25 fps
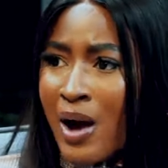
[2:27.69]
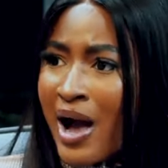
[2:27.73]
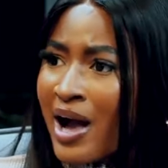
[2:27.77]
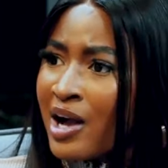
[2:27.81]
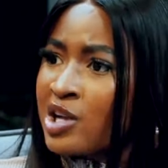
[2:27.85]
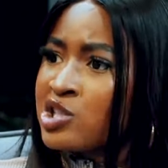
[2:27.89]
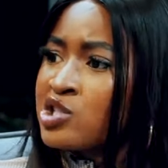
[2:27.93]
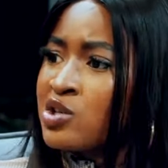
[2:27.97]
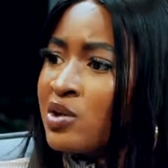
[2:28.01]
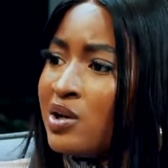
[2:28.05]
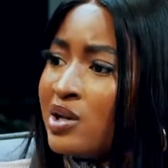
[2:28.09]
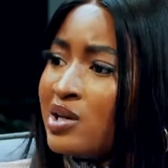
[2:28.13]

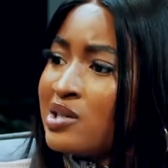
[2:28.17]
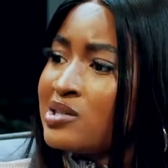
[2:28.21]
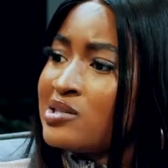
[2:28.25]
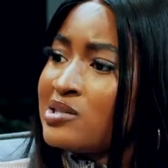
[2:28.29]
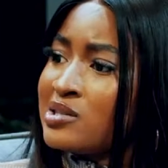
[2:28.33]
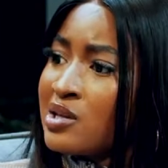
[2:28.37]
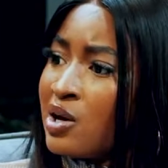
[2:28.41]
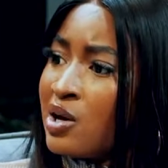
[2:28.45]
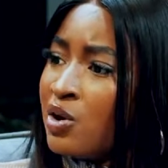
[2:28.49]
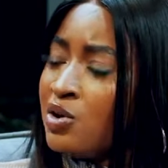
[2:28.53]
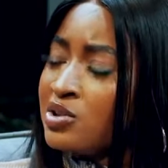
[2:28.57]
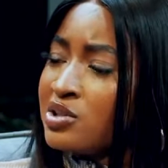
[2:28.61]
actually
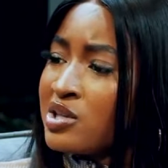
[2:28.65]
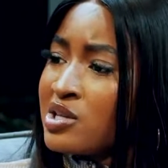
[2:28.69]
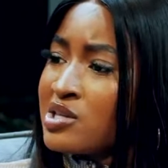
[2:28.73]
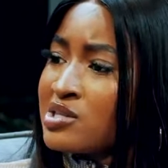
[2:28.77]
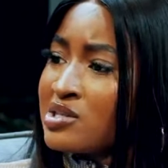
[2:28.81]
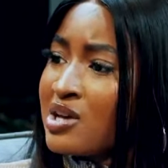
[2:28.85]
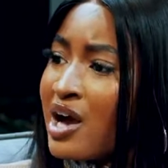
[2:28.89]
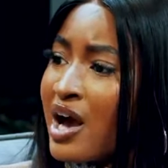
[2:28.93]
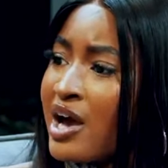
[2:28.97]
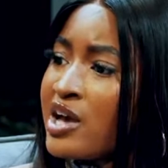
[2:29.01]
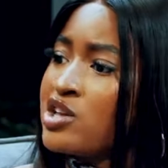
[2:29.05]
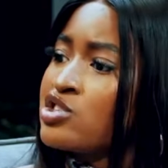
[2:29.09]
tell this
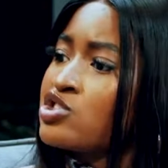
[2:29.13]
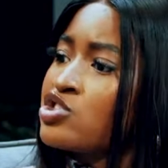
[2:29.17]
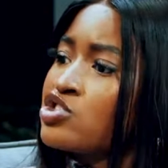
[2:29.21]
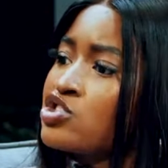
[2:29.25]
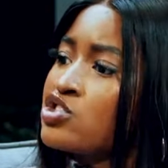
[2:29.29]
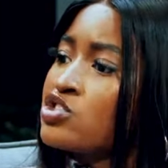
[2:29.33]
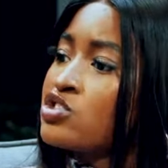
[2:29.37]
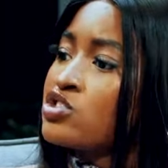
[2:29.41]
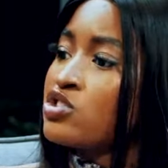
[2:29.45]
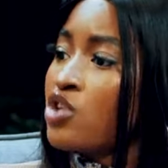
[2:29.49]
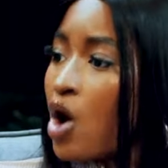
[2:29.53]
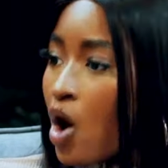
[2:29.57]
guy
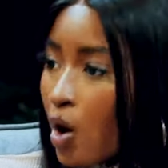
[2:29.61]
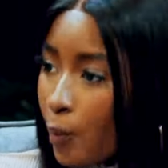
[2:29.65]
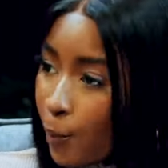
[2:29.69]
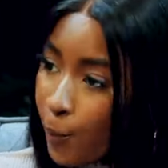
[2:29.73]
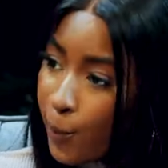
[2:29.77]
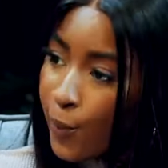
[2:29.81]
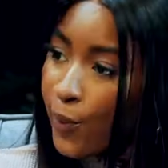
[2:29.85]
stop?